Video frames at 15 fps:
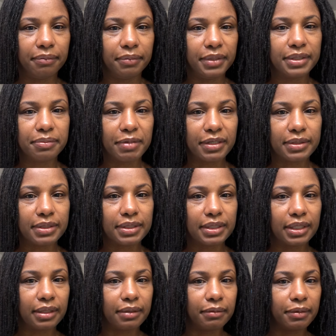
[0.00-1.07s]
It's about the
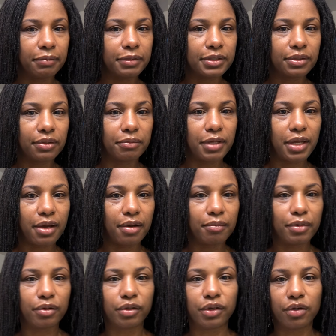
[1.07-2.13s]
same. I'm
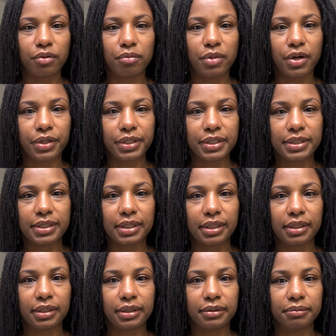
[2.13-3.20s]
only gonna mark this
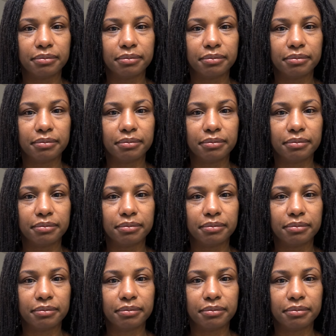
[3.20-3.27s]
side.